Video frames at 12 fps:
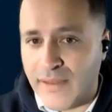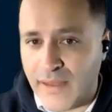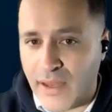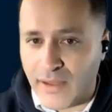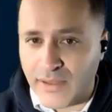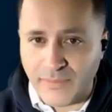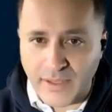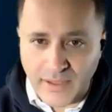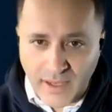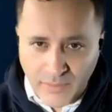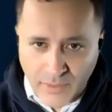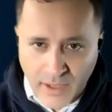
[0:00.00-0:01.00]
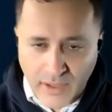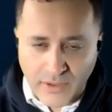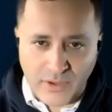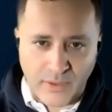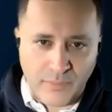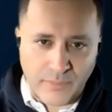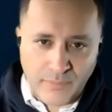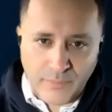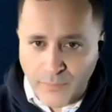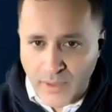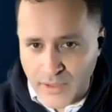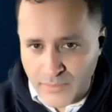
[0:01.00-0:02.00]
Cultivate that relationship,
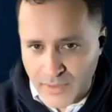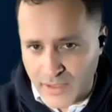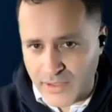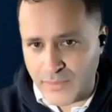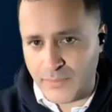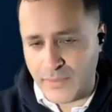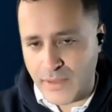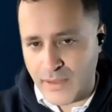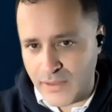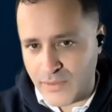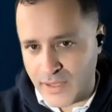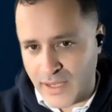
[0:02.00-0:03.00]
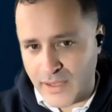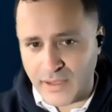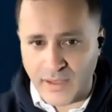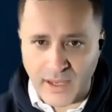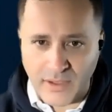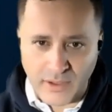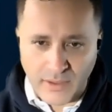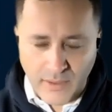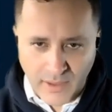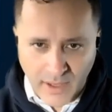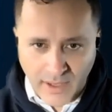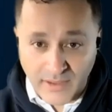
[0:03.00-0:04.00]
build friendship, create a
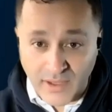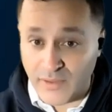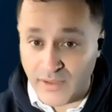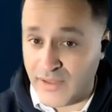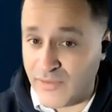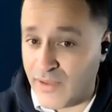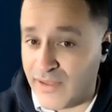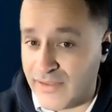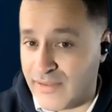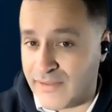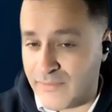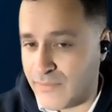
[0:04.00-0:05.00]
connection, and generate trust.